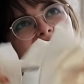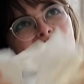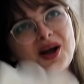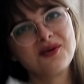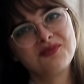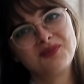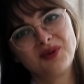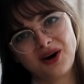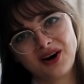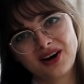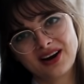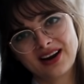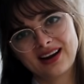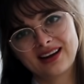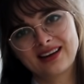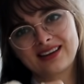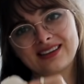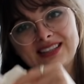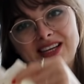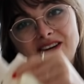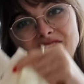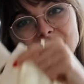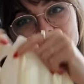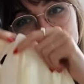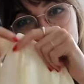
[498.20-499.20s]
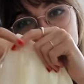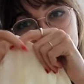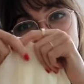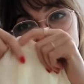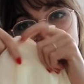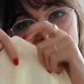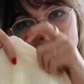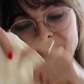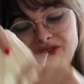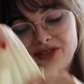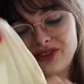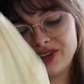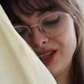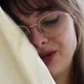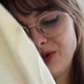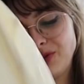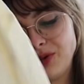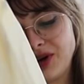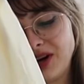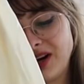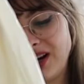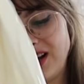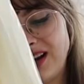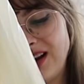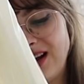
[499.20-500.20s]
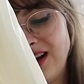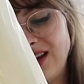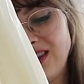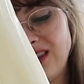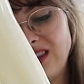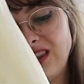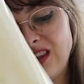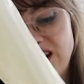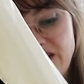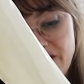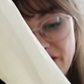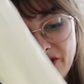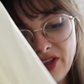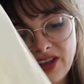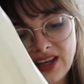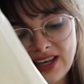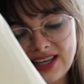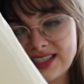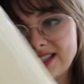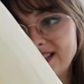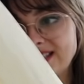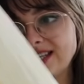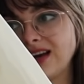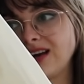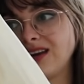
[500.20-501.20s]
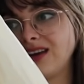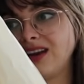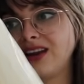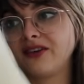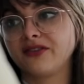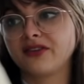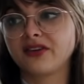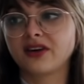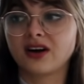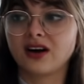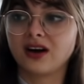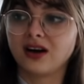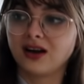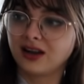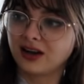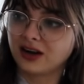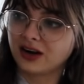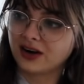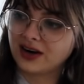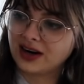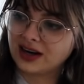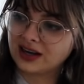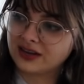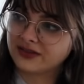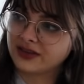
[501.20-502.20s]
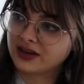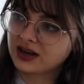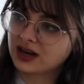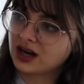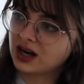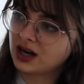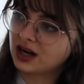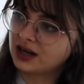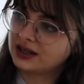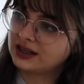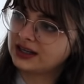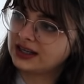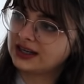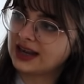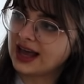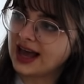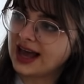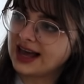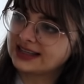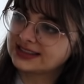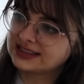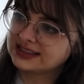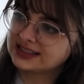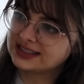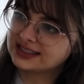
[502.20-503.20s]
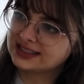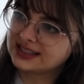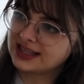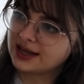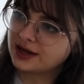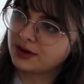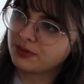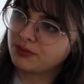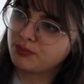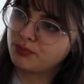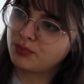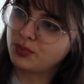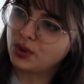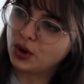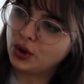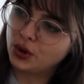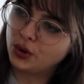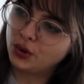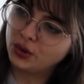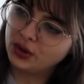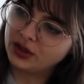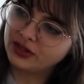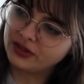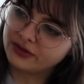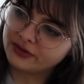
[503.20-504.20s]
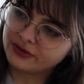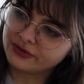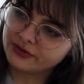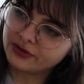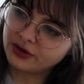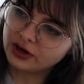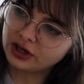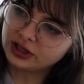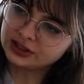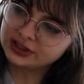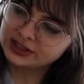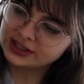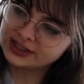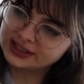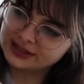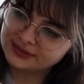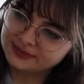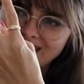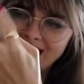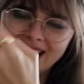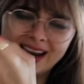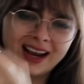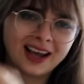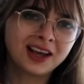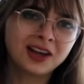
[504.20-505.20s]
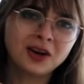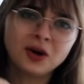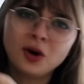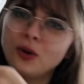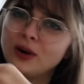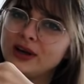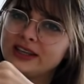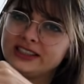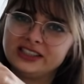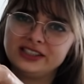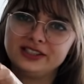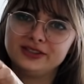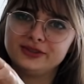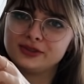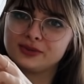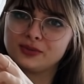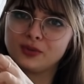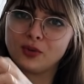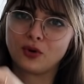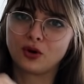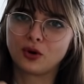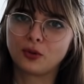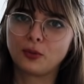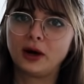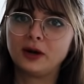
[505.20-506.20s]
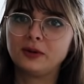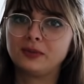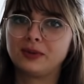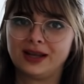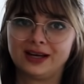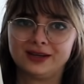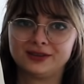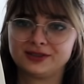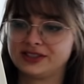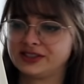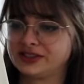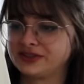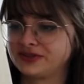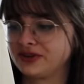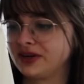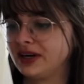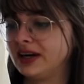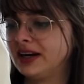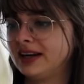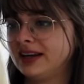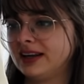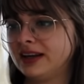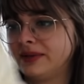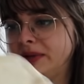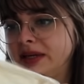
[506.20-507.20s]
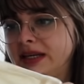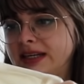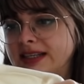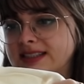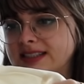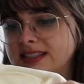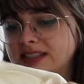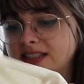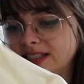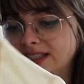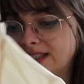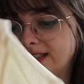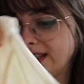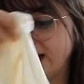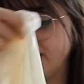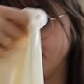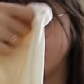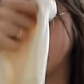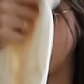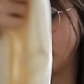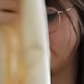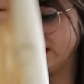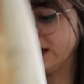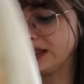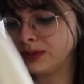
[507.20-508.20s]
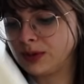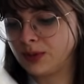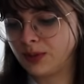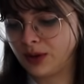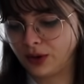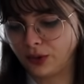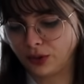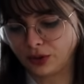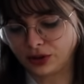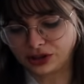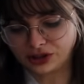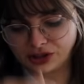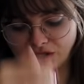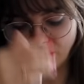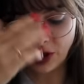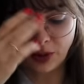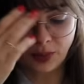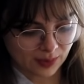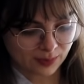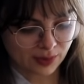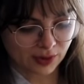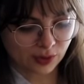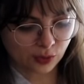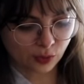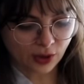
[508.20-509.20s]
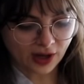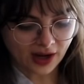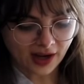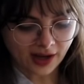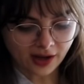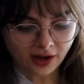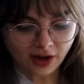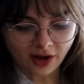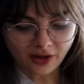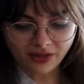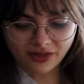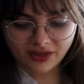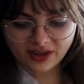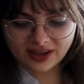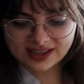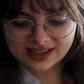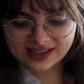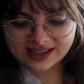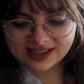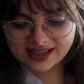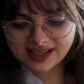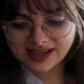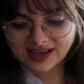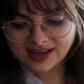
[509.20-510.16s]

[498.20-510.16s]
I bought it because I really, really wanted it. I love this. I love the color. I love the cut. It has this like bow in the front. And I can always use more white blouses, right? I mean, it's such a staple item in my wardrobe. But when I got this